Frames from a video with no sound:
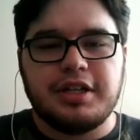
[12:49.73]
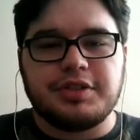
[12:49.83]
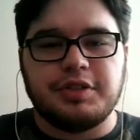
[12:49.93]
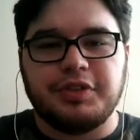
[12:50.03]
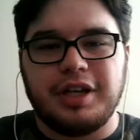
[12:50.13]

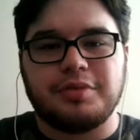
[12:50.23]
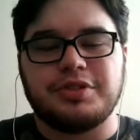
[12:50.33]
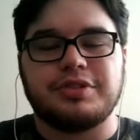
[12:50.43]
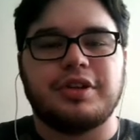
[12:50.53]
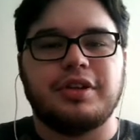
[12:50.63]
So if you like
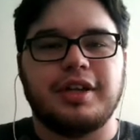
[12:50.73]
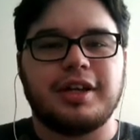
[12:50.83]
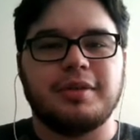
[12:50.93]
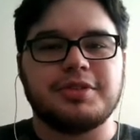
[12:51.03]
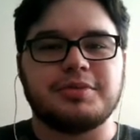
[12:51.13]
what you saw, like,
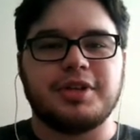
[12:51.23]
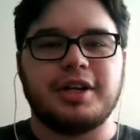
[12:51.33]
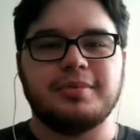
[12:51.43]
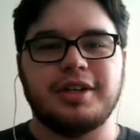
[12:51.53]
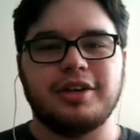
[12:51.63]
comment,
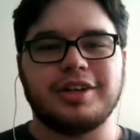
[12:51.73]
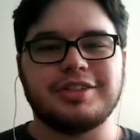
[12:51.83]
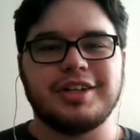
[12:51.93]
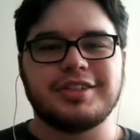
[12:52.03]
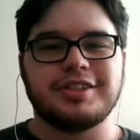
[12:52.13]
subscribe, and I'll
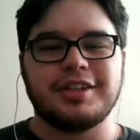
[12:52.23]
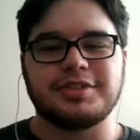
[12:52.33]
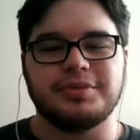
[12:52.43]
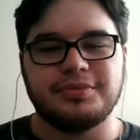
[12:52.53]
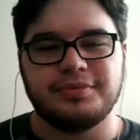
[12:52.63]
catch you guys in the
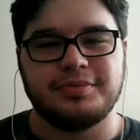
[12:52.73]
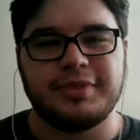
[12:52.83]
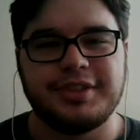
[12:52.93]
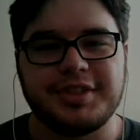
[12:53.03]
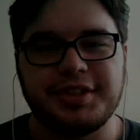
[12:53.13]
next one.
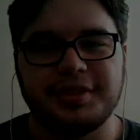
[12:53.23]
See